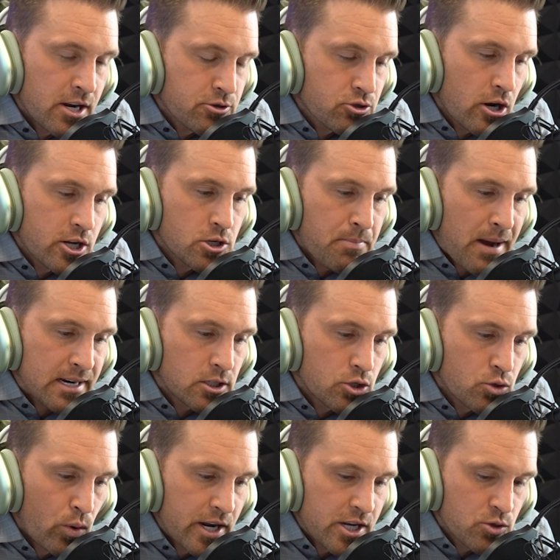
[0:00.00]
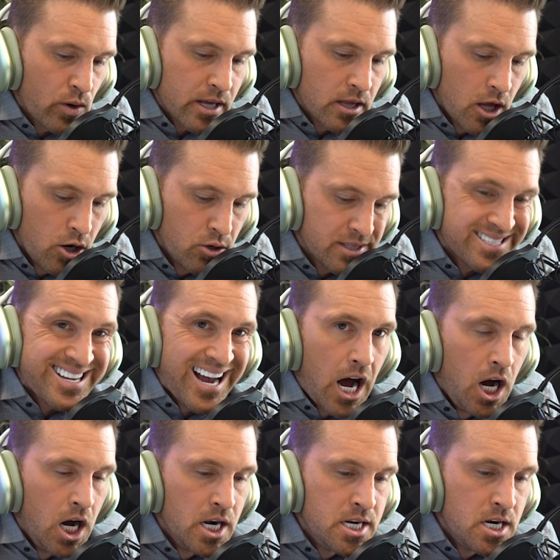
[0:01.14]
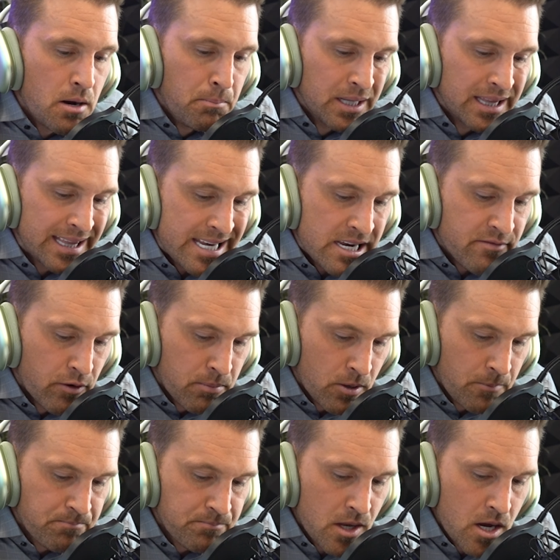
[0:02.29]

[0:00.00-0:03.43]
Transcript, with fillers: interest rates are back to twenty twenty lows, is unbelievable.